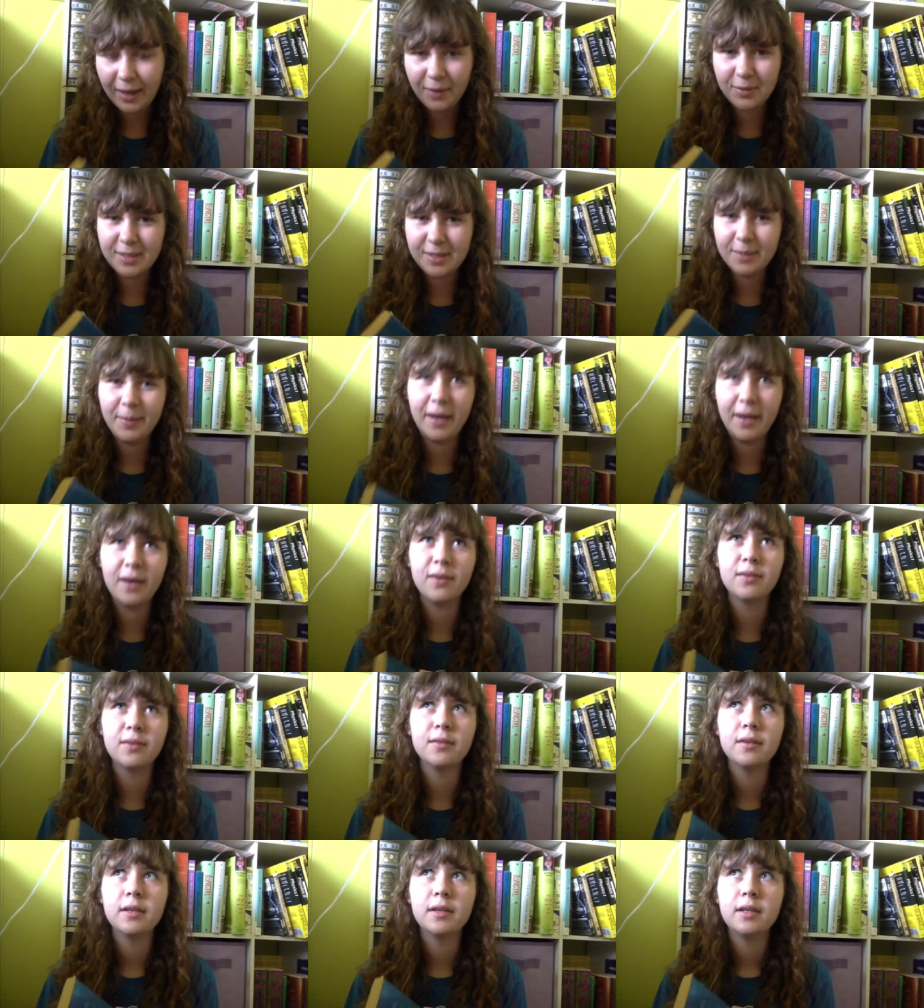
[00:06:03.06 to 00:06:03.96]
I was about
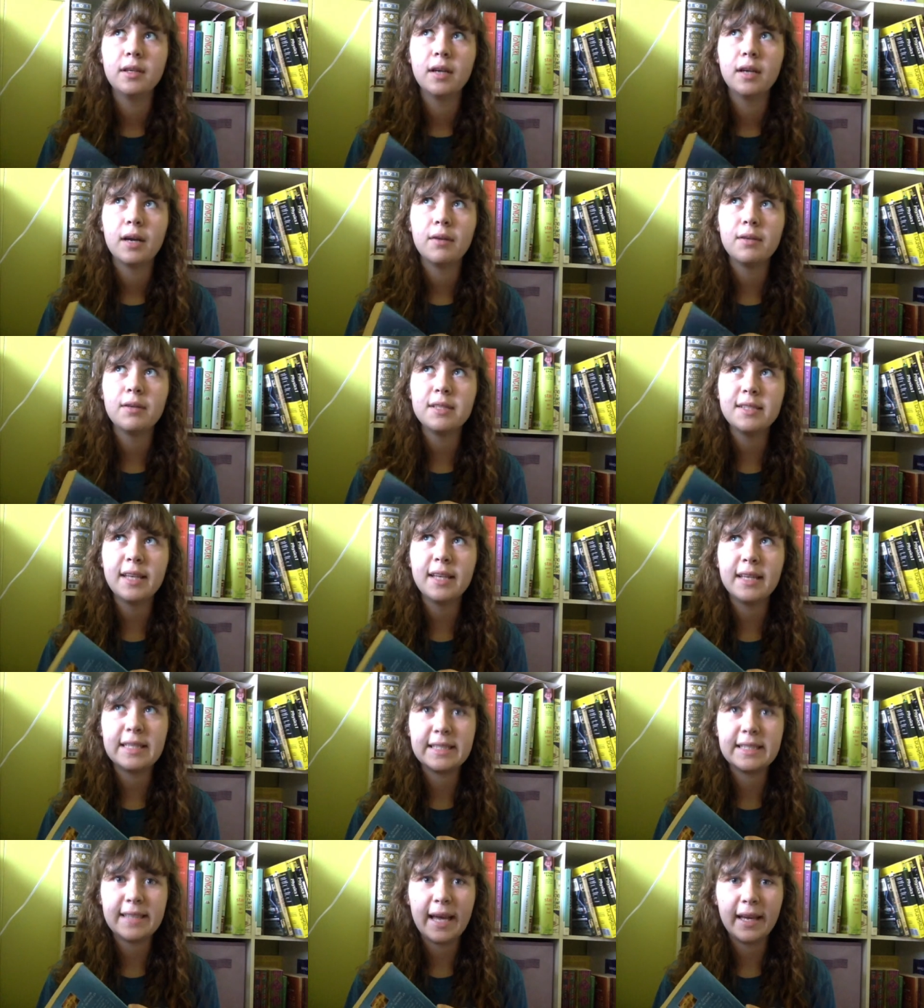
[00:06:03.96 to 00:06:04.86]
I want to say
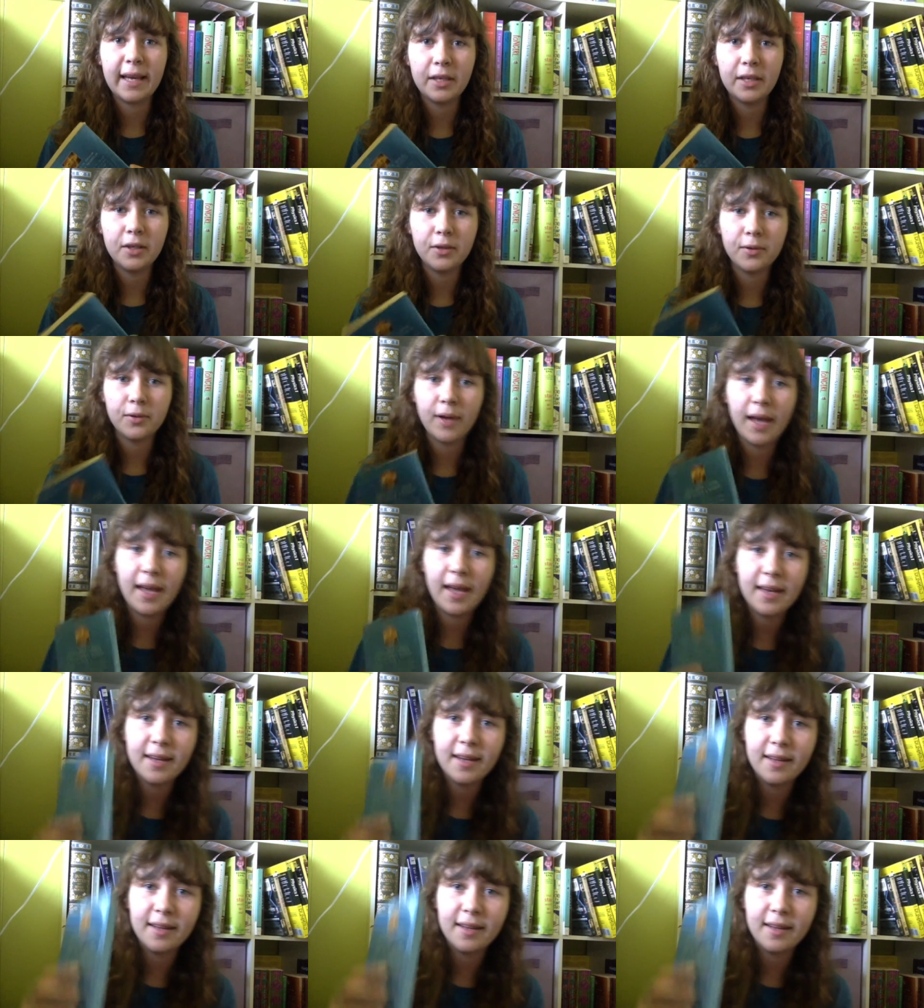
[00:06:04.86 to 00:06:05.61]
in second grade,